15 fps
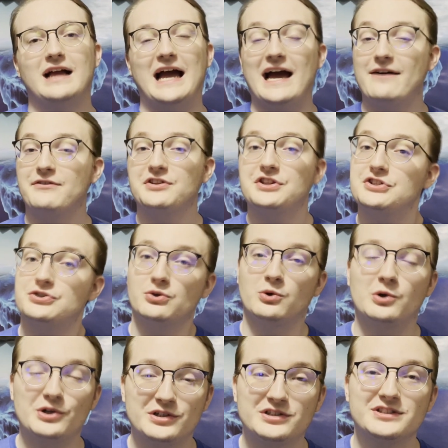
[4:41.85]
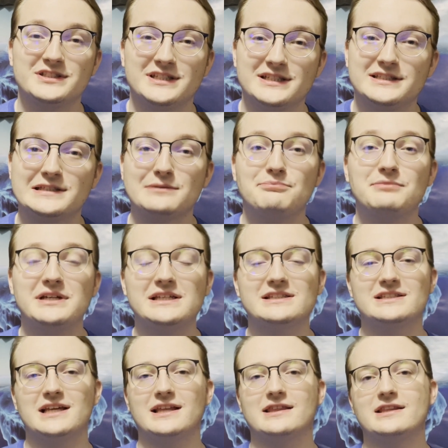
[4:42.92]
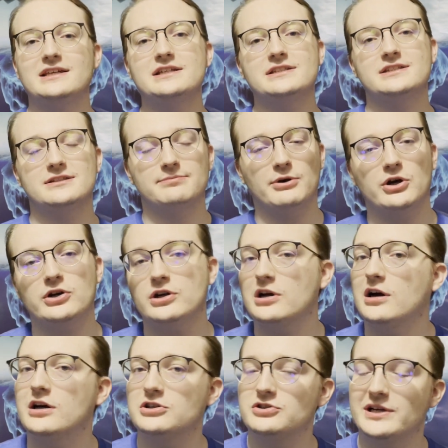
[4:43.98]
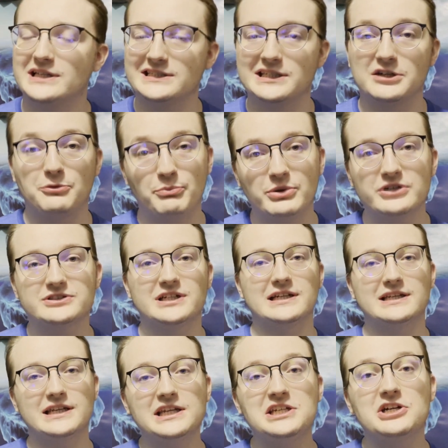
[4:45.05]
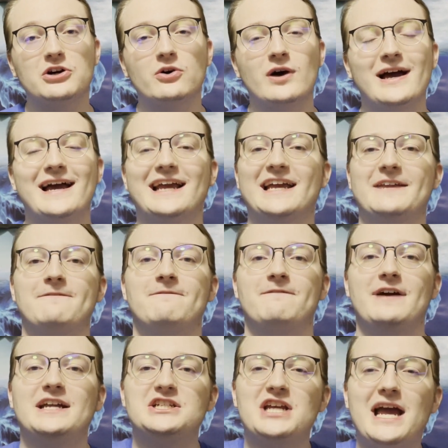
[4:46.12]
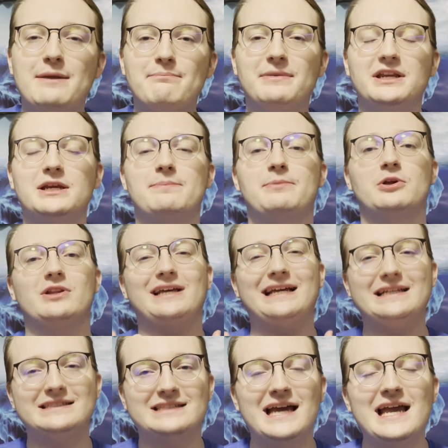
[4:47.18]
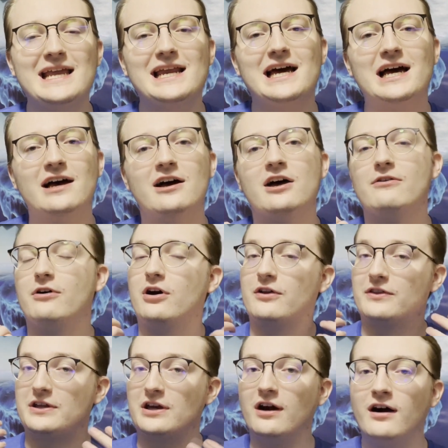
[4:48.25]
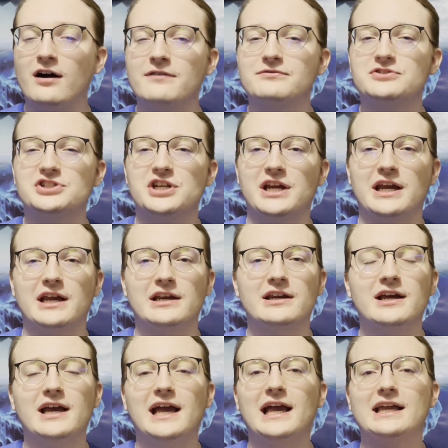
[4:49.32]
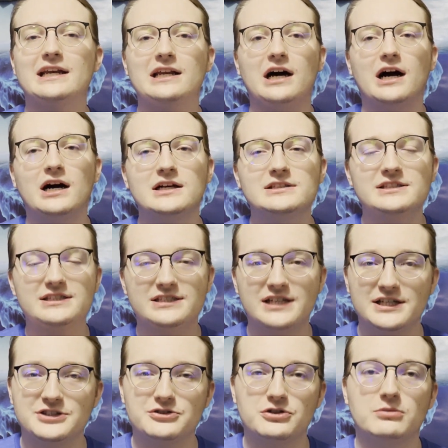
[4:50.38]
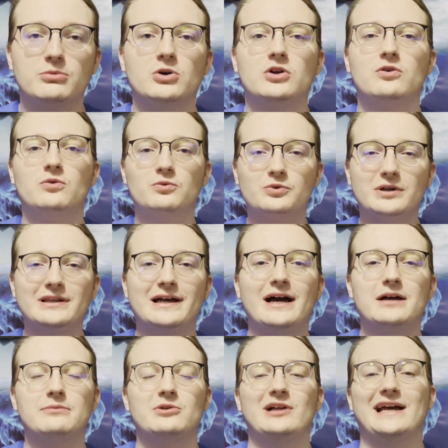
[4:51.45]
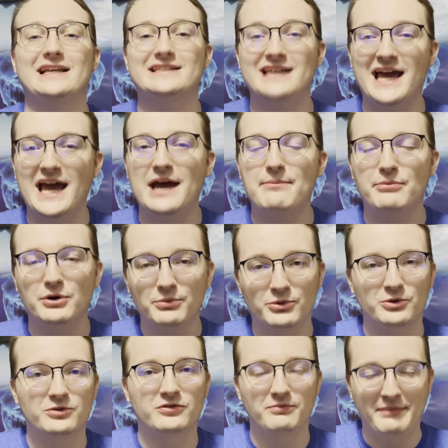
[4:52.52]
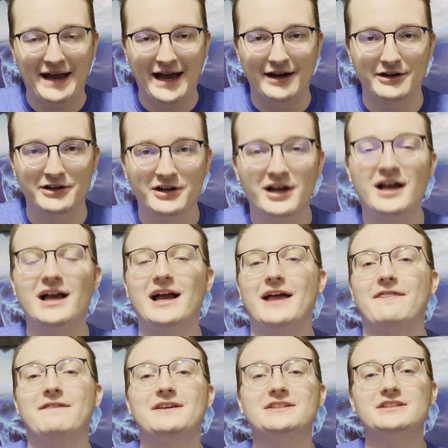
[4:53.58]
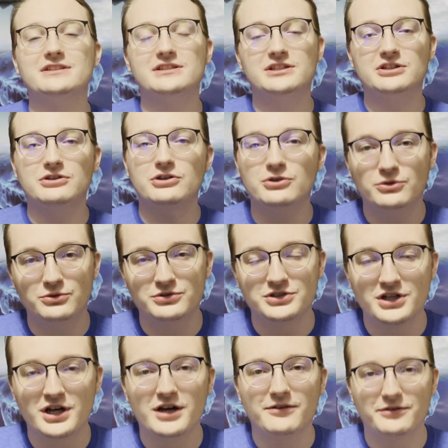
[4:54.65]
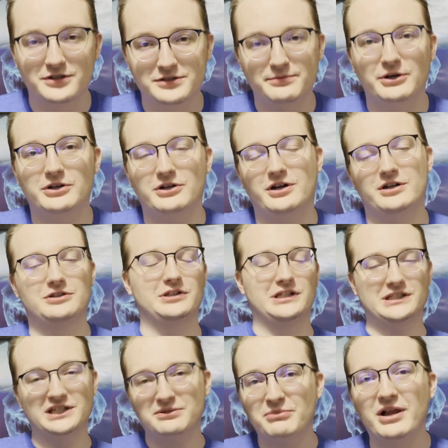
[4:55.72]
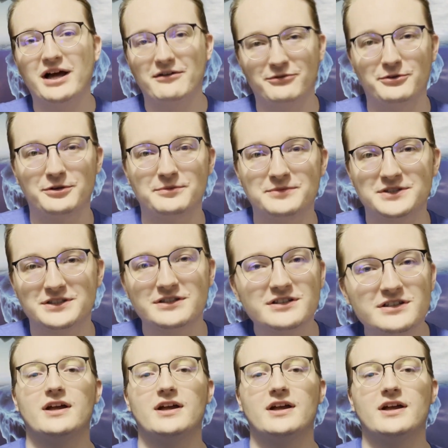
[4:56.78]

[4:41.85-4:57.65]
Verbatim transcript: Having this Oracle system means that these smart contracts that are built on Neo can fetch and manipulate data on the off-chain in an uncensorable, reliable, and tamper-proof manner, and this is huge for smart contracting platforms.